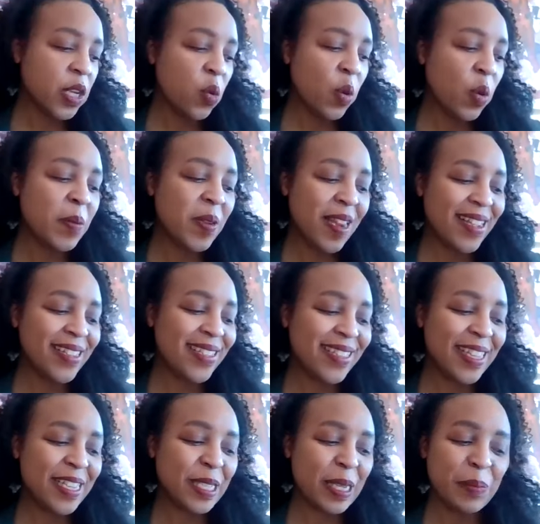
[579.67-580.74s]
So
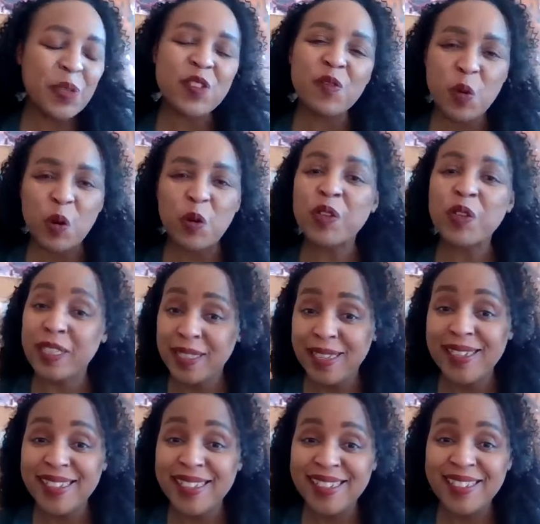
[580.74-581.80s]
weaponizing the assumption of moral
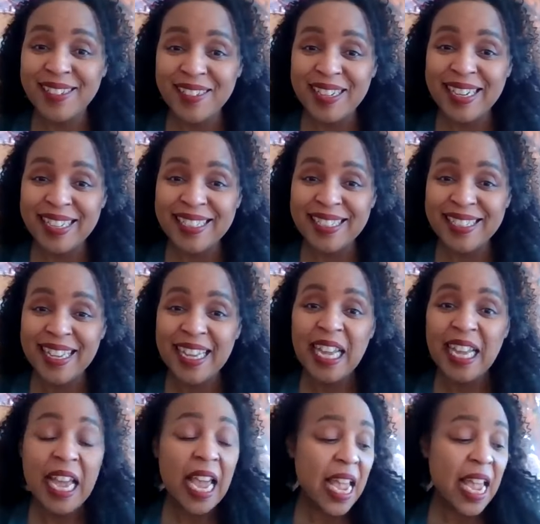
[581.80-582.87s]
goodness, right?
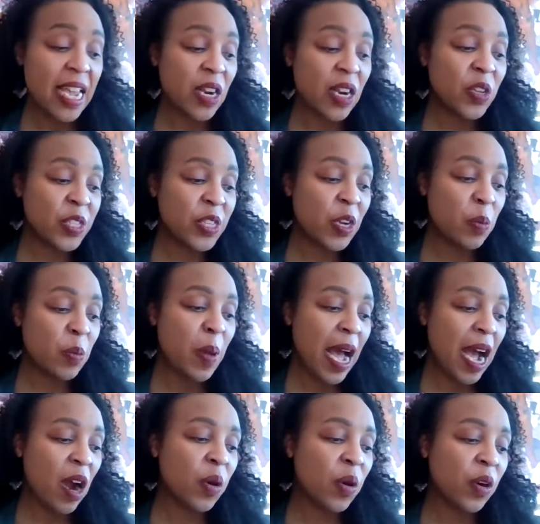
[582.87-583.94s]
And also
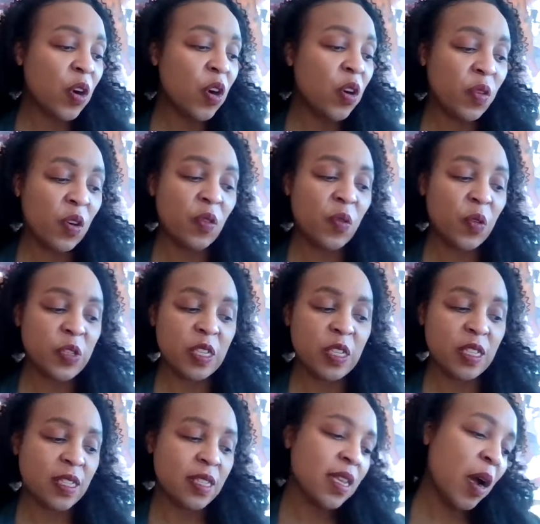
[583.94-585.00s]
power over
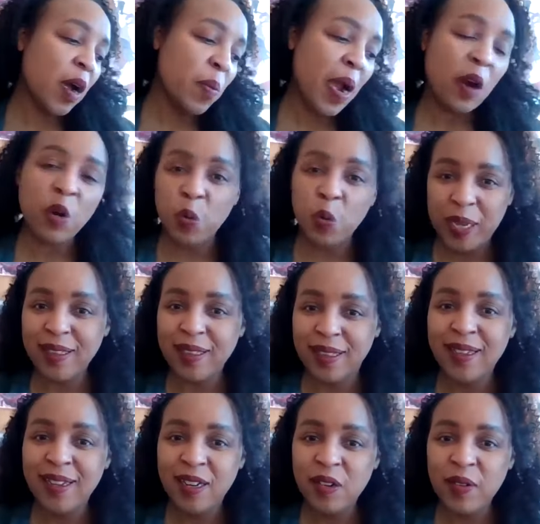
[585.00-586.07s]
versus power with,
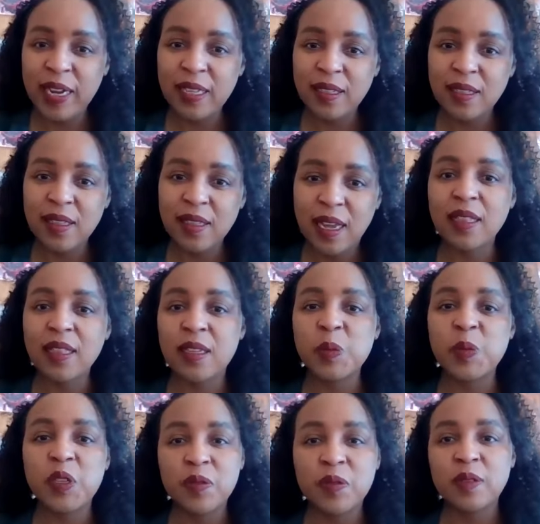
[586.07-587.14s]
right? I think that's
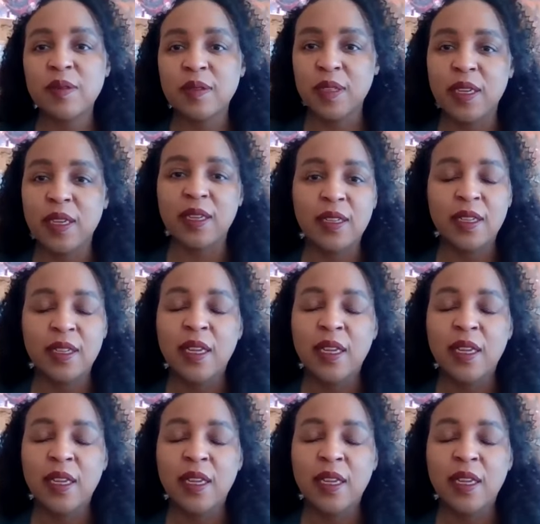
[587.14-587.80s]
beautiful. Yeah.